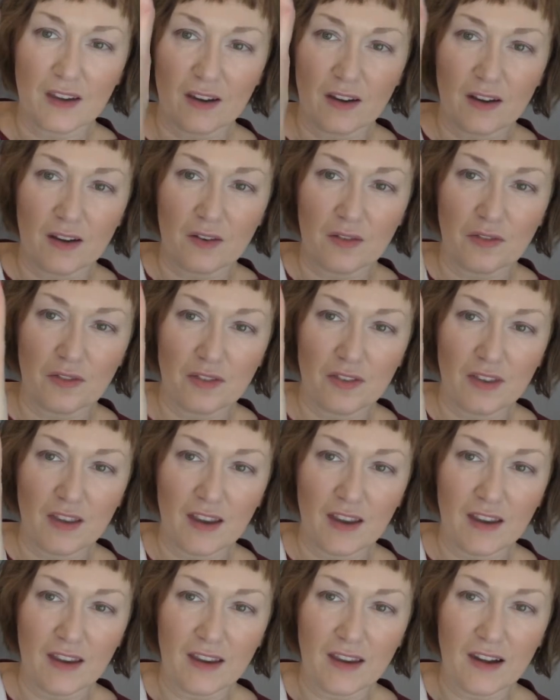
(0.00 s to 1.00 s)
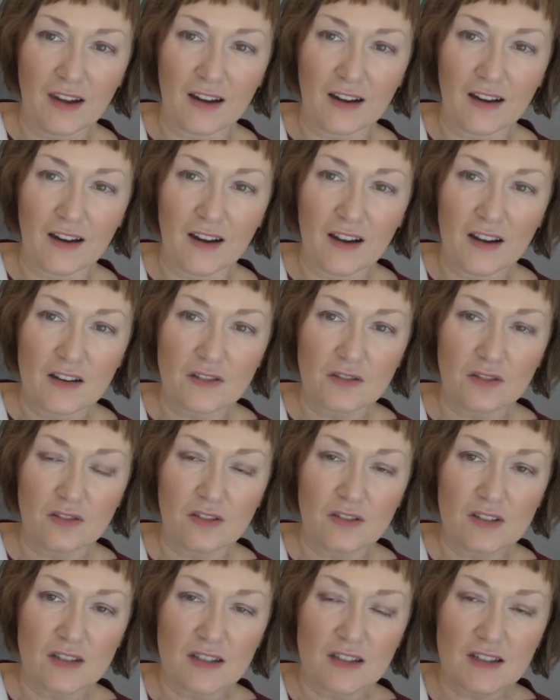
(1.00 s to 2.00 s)
kind of thing here. So
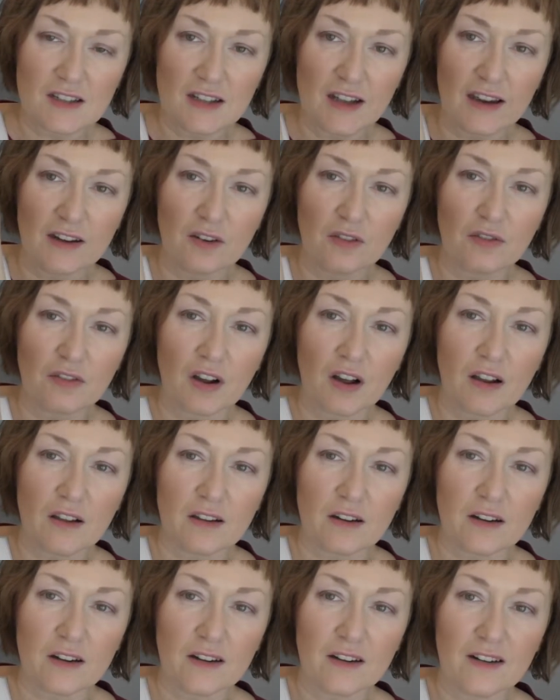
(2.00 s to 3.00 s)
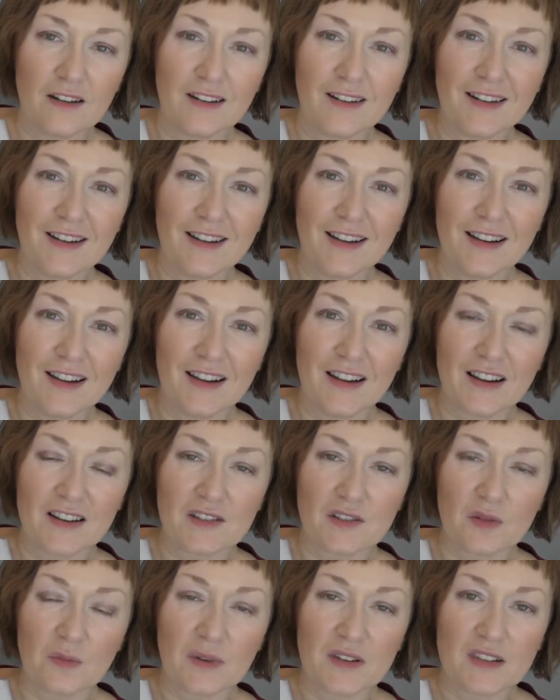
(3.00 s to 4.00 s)
there's this line of color.
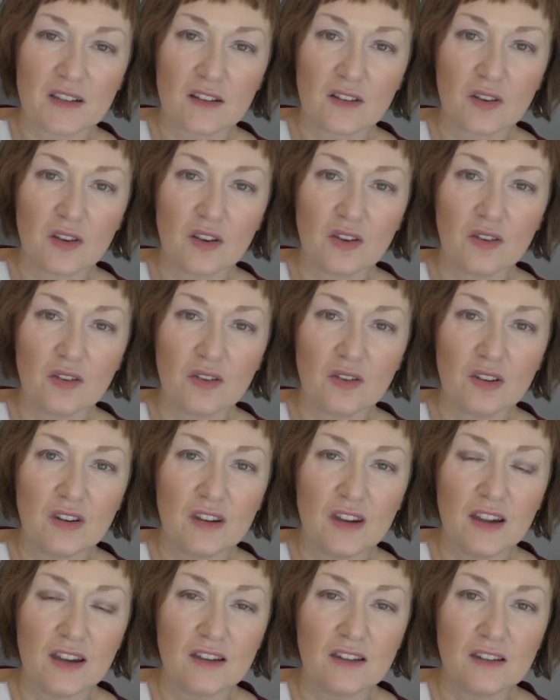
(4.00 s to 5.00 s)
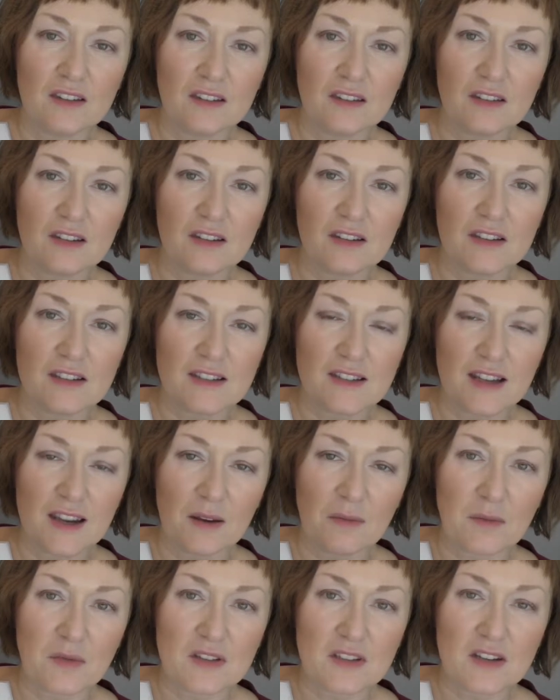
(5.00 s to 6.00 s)
So basically you knit the
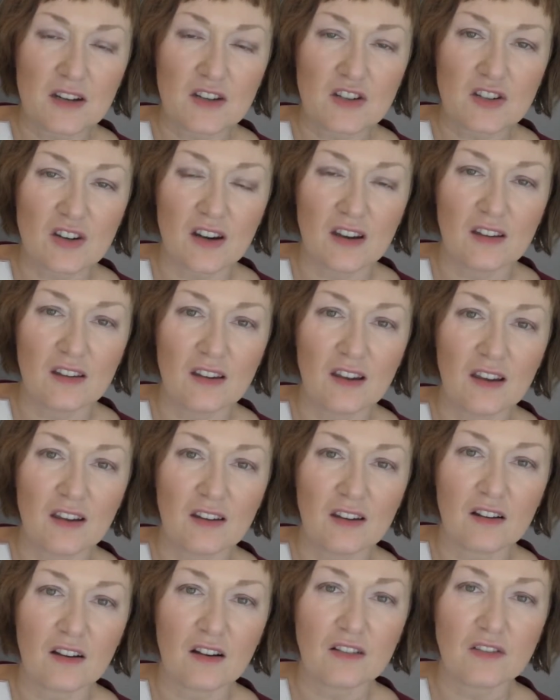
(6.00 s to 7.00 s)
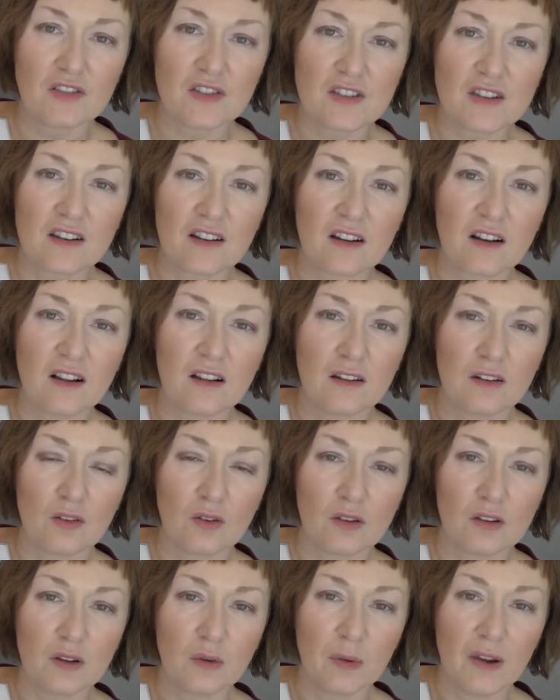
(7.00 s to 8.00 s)
same stitch in a contrasting color
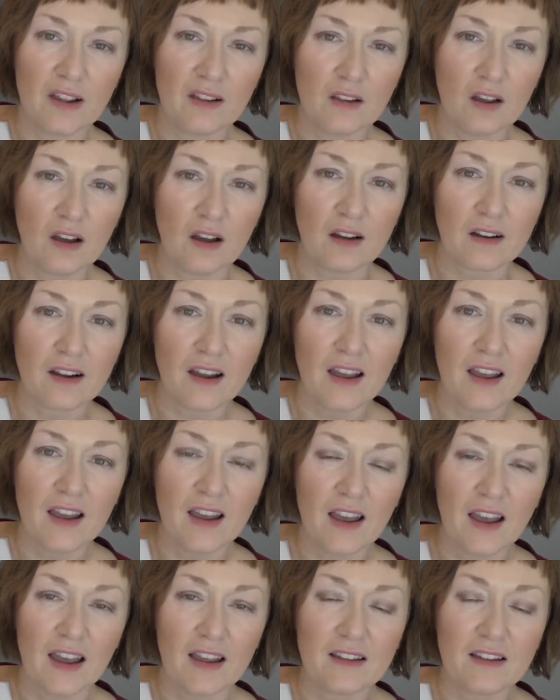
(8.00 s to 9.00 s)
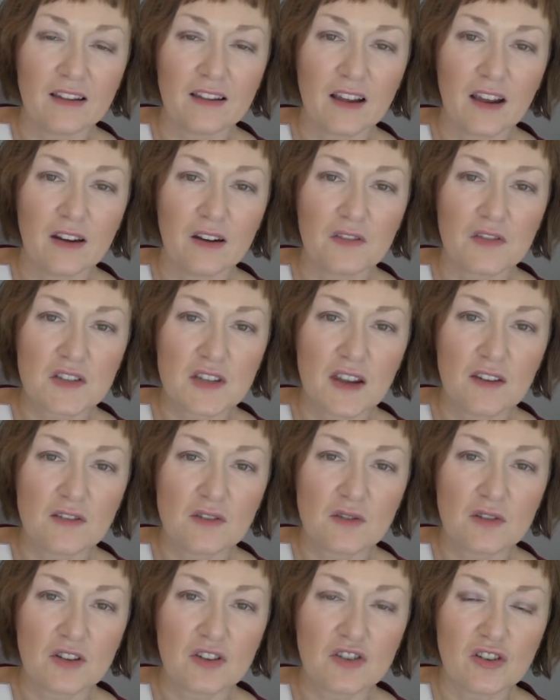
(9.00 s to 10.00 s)
all the way along, and it kind of
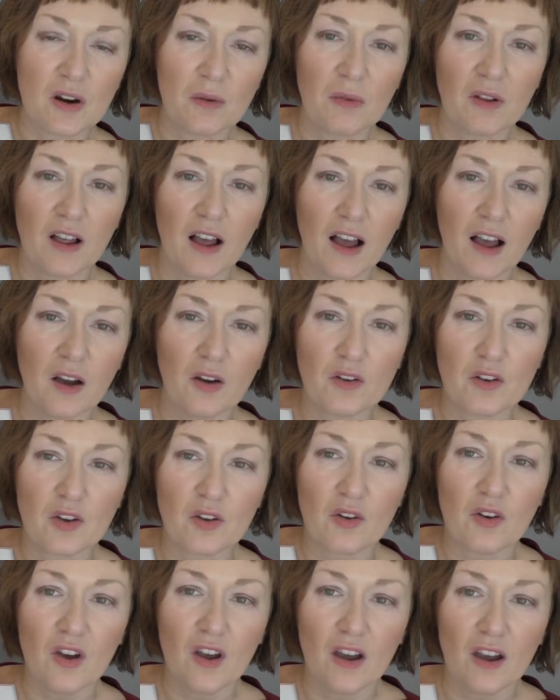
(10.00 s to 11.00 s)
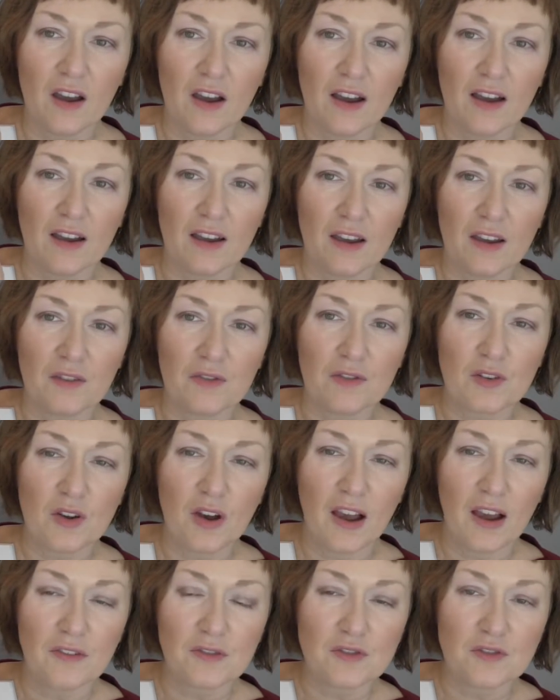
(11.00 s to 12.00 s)
saves you the trouble how you, if you
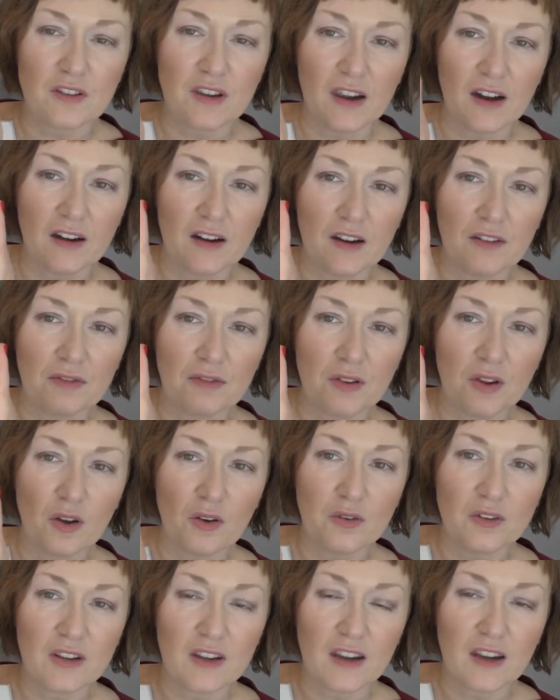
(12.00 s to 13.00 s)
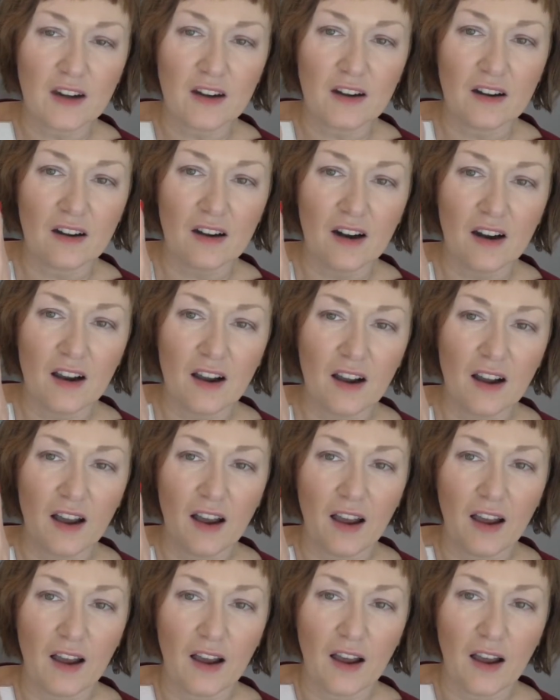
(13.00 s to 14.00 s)
have to carry a float here,
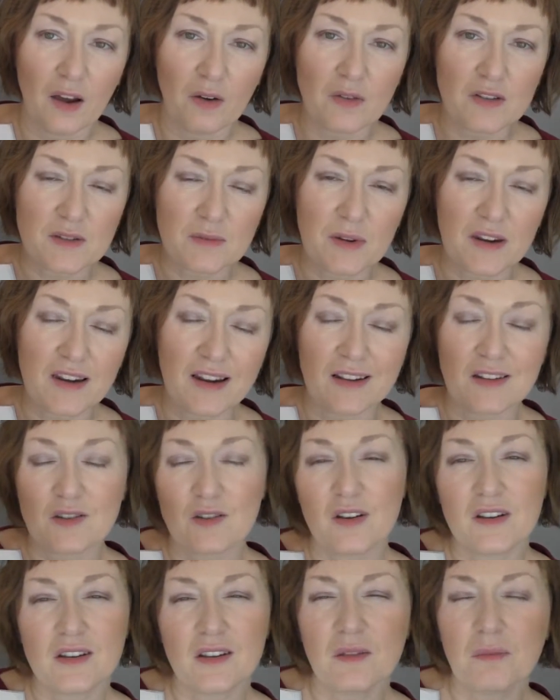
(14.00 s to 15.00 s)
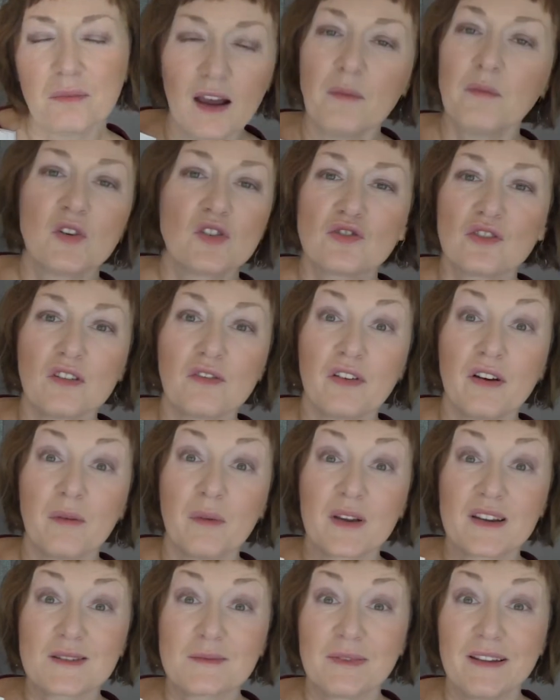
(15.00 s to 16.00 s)
how it's being done. So I said, I'm not sure if I'm
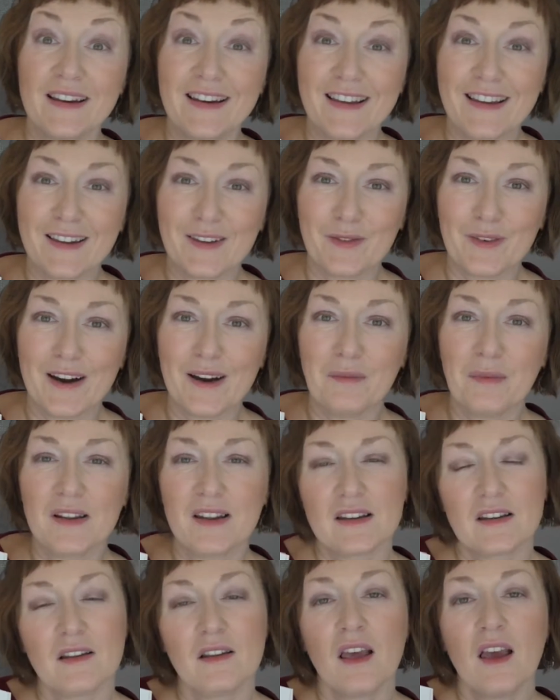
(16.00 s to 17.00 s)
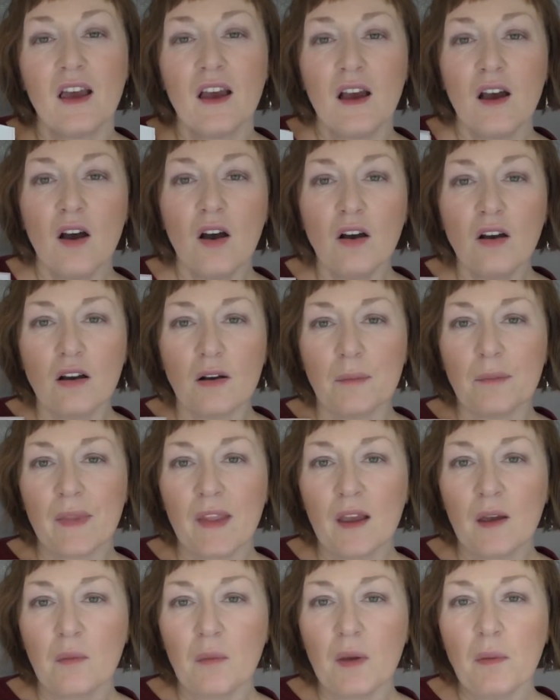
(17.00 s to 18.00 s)
explaining it right, but I thought,
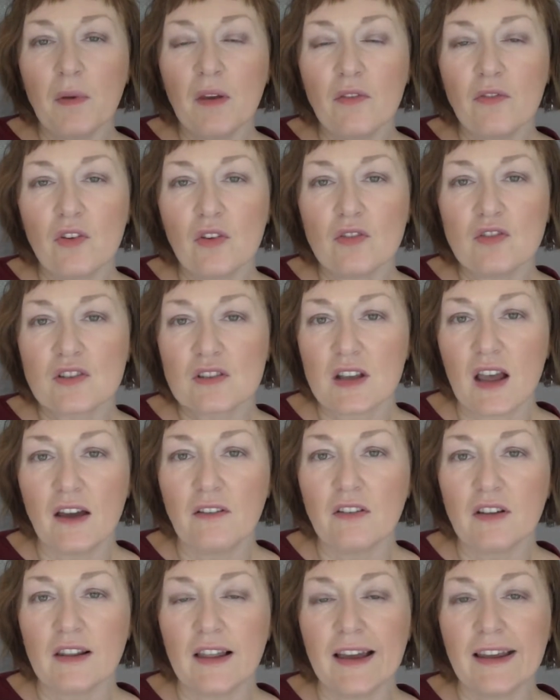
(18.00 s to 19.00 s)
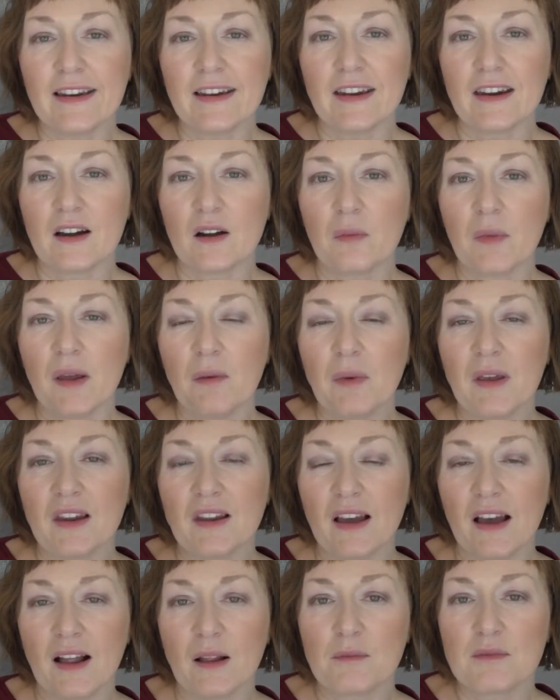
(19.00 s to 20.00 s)
oh, maybe if you just have a line here, maybe it
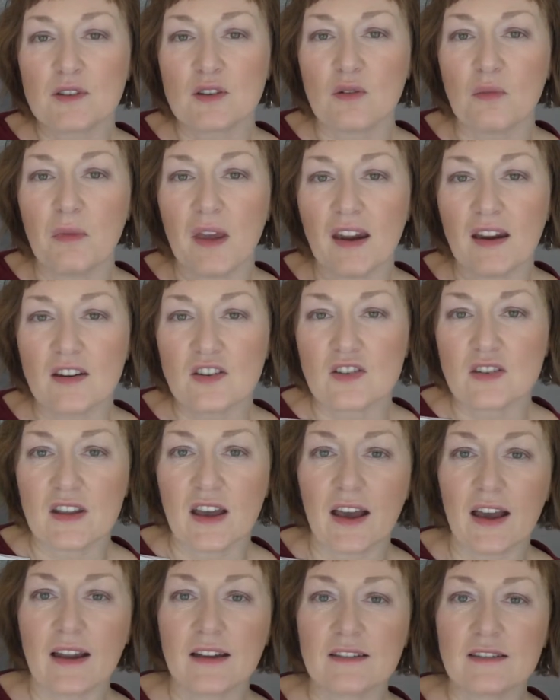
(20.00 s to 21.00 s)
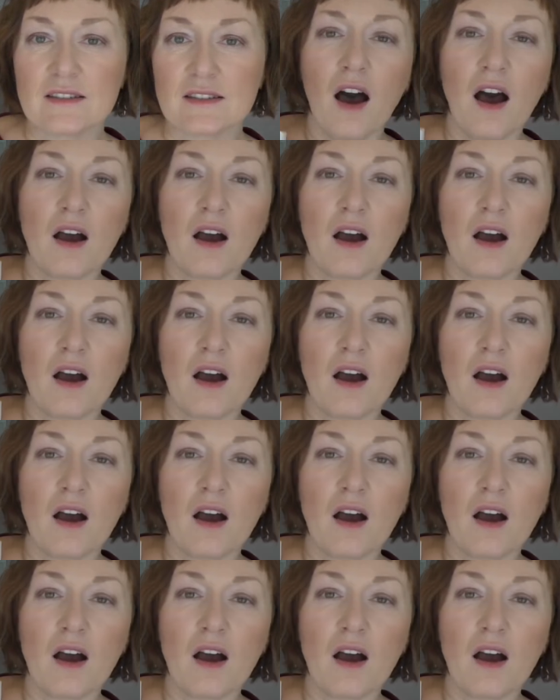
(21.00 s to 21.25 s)
helps you manage that